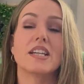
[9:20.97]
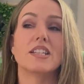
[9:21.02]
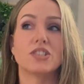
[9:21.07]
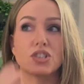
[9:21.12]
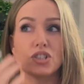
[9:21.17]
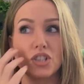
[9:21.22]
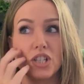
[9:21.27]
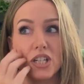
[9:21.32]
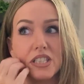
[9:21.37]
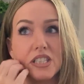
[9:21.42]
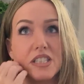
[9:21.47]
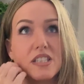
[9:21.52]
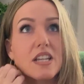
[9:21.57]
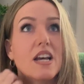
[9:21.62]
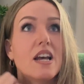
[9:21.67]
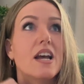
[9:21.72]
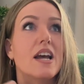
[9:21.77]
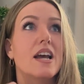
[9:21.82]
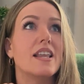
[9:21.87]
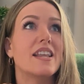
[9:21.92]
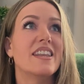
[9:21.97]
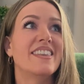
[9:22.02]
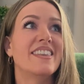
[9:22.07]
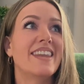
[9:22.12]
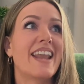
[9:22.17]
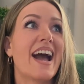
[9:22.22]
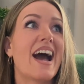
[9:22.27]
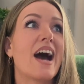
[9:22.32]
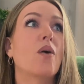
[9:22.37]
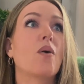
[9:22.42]
It's just,
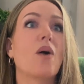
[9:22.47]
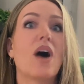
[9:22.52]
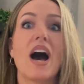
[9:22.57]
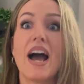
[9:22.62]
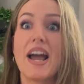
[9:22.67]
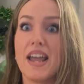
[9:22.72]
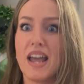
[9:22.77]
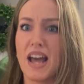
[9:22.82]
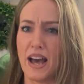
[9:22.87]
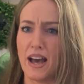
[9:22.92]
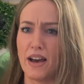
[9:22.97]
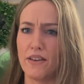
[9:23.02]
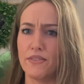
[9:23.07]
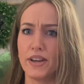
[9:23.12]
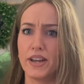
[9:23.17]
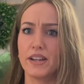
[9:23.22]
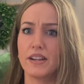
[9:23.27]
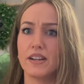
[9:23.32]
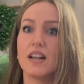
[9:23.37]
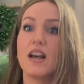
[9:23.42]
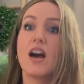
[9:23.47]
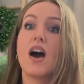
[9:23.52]
now I have it.